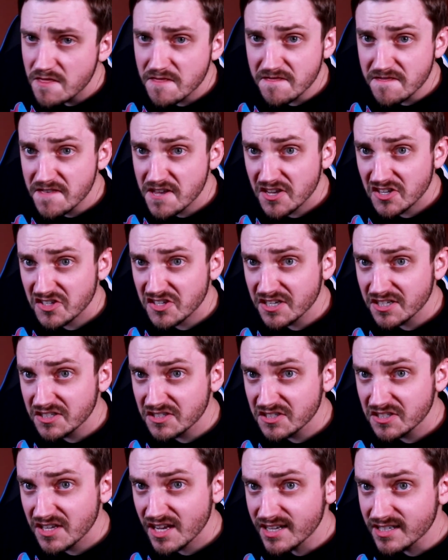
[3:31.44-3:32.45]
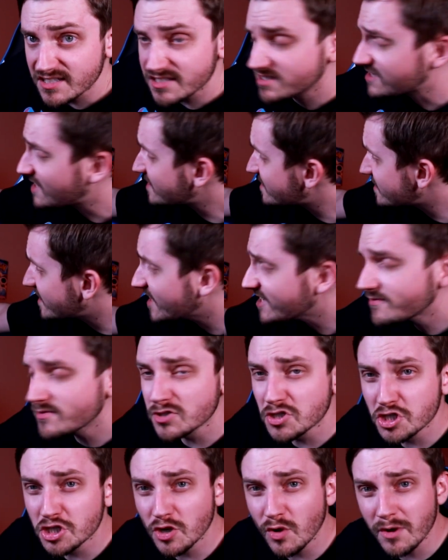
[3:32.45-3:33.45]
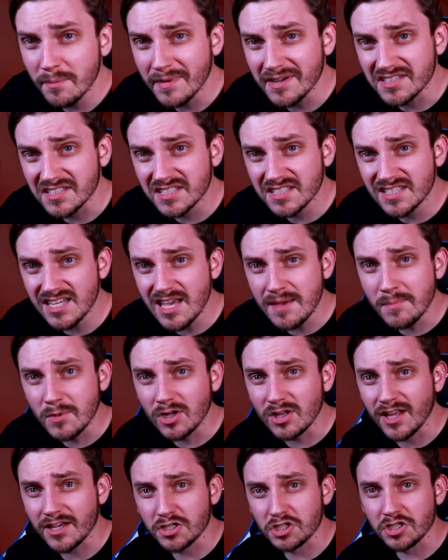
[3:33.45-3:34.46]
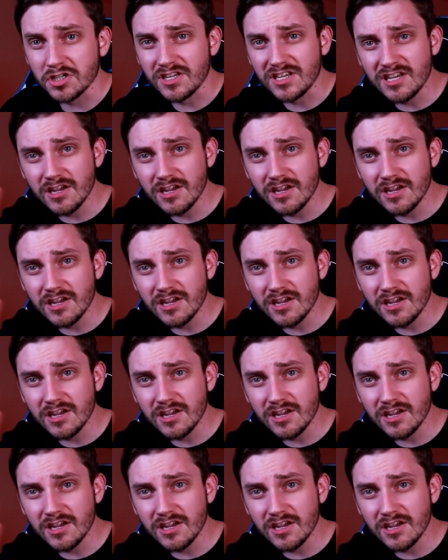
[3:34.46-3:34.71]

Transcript: this exists, that's not even showing my Steam collection.